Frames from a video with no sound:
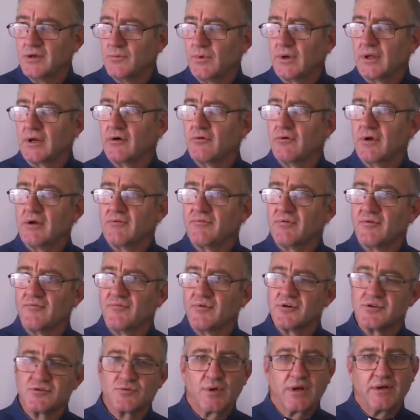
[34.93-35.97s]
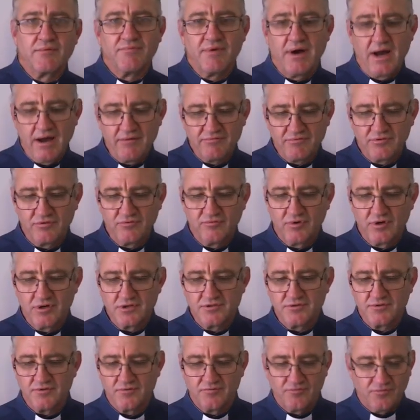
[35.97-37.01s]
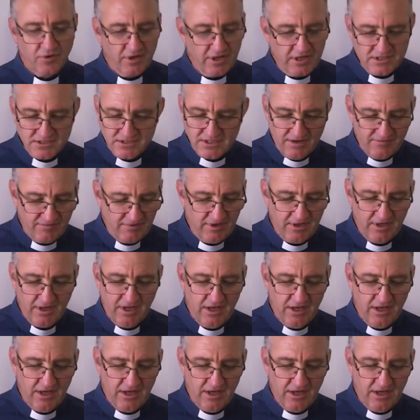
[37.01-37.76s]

We're going to read from verse 25 to verse 47.